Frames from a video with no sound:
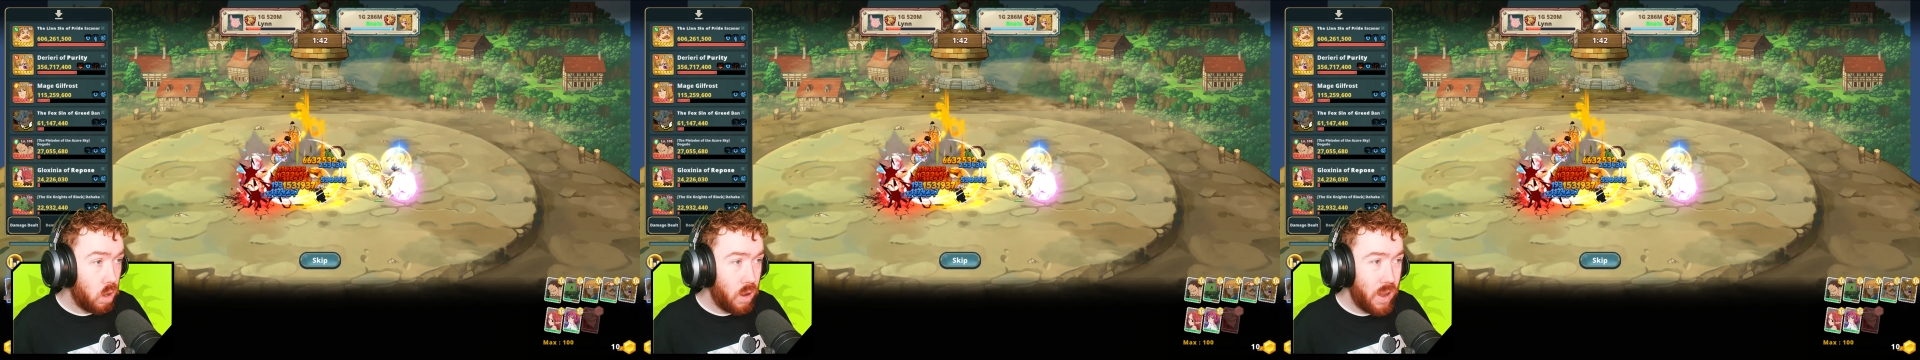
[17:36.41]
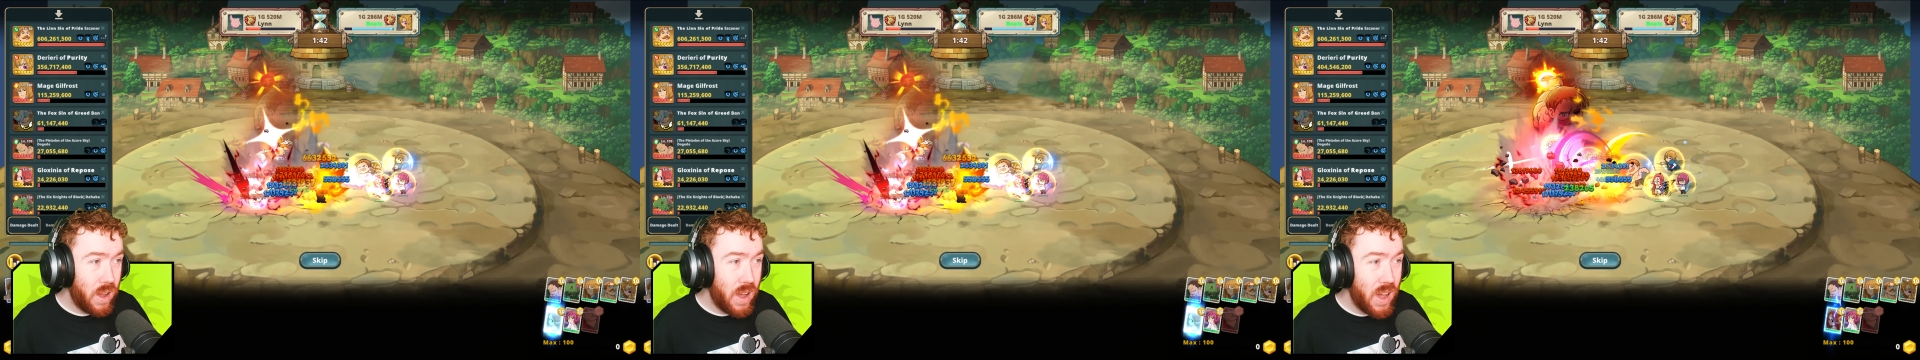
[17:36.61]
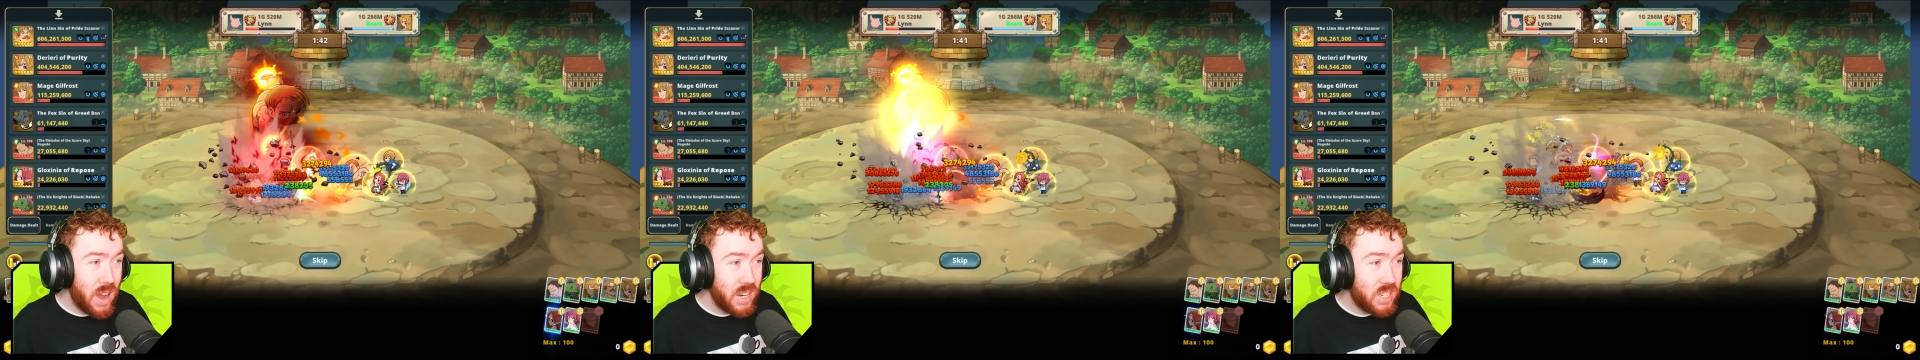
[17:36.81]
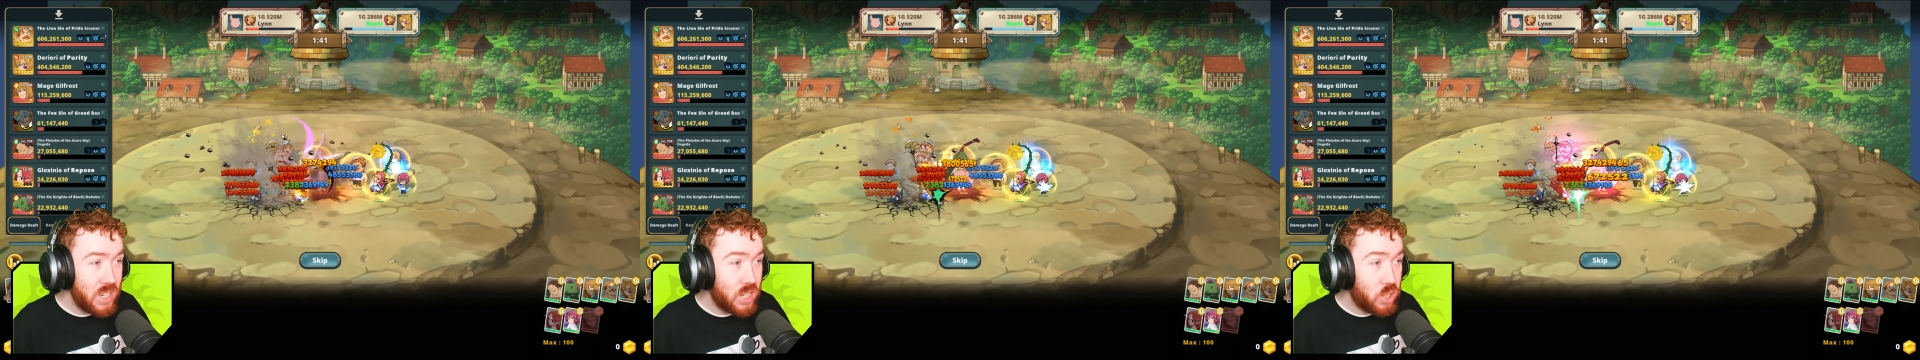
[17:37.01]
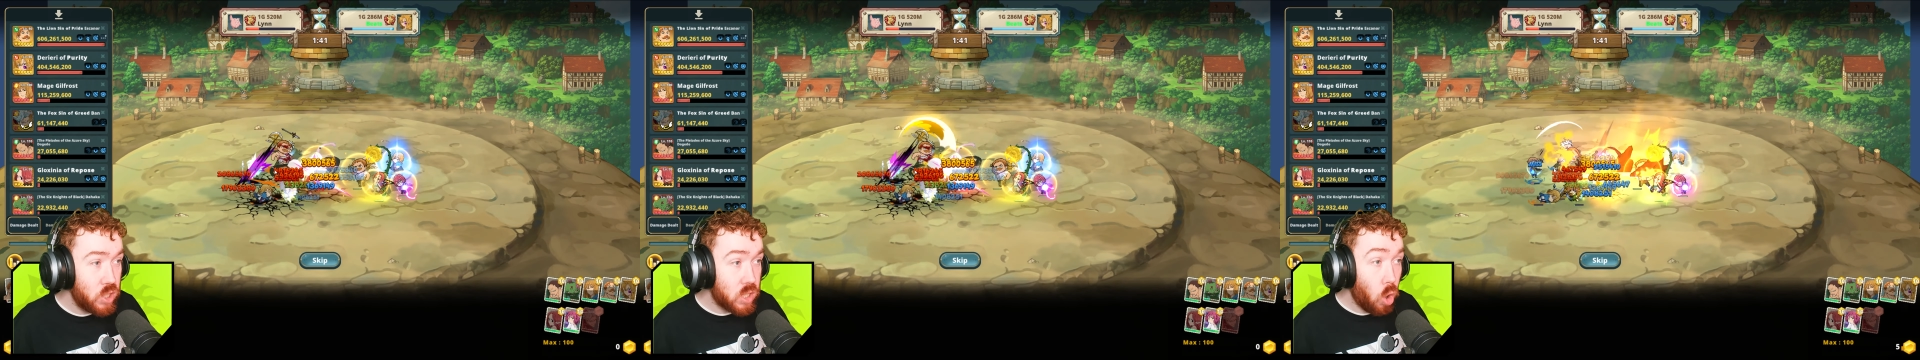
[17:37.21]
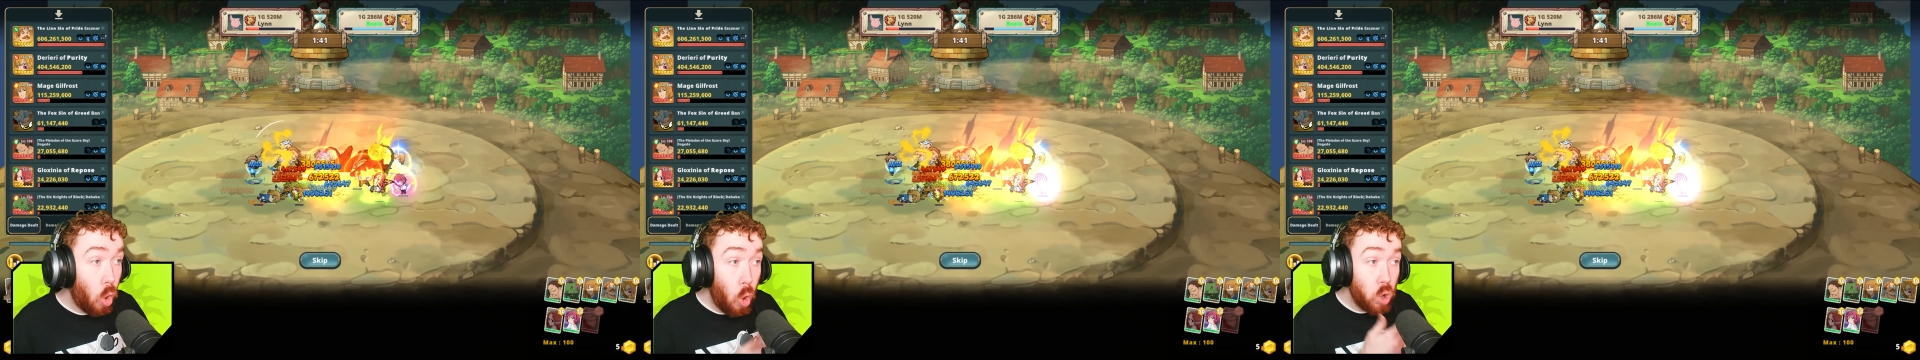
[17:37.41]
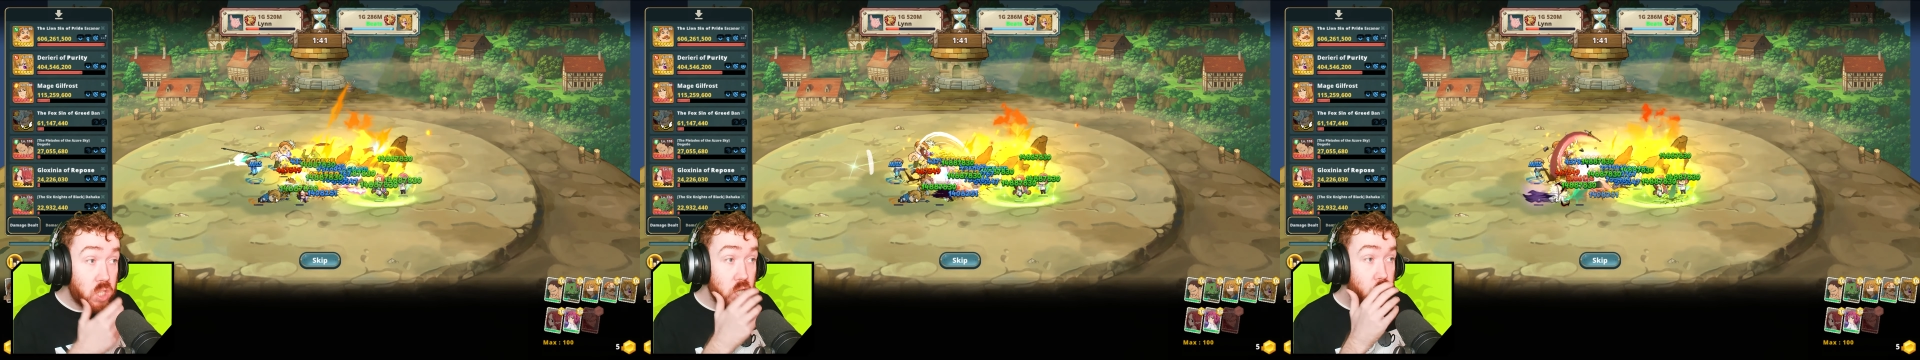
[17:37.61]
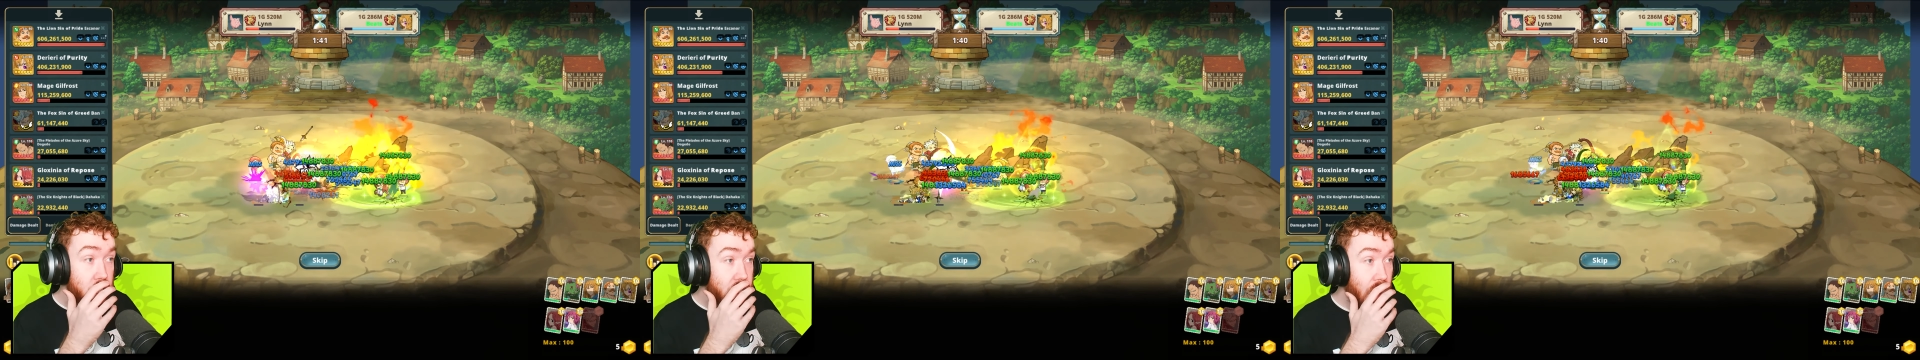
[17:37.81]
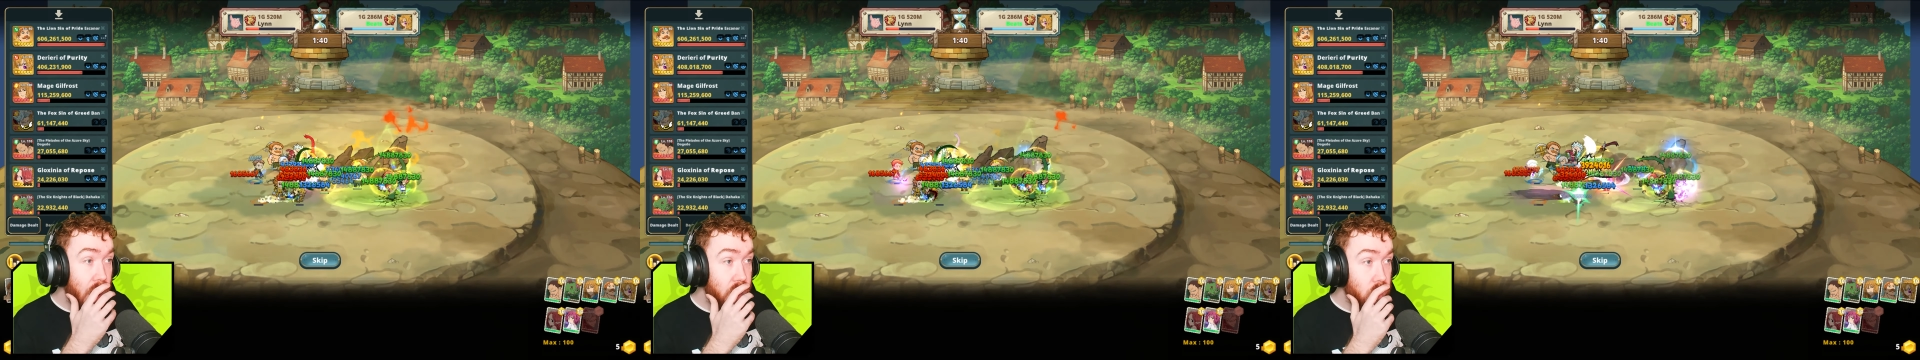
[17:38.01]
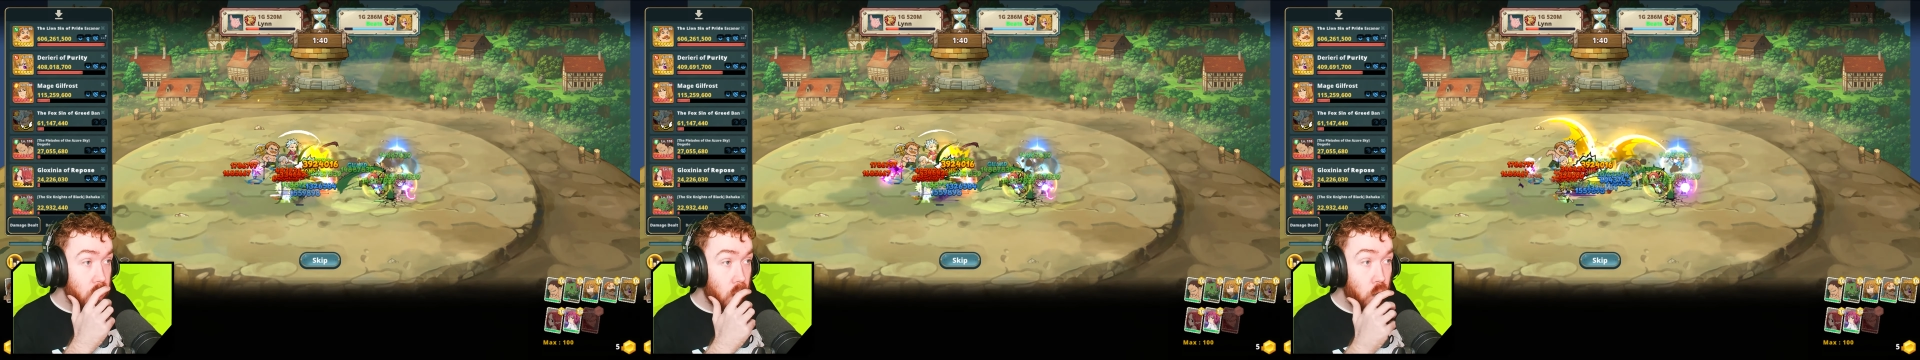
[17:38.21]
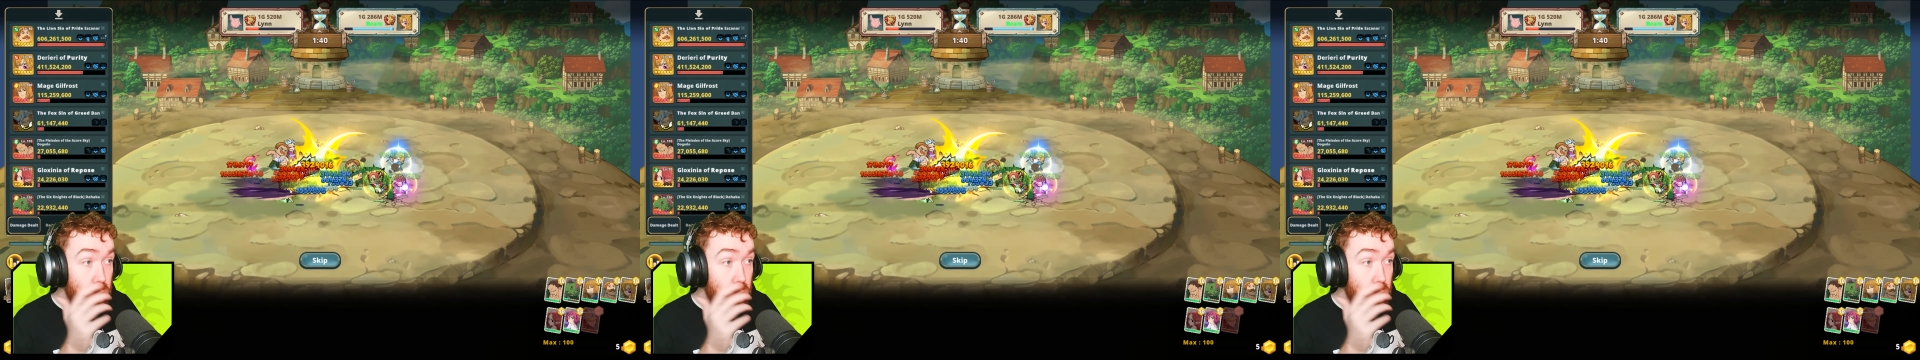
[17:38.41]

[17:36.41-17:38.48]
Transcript: Ah, she's just... Oh, she just died.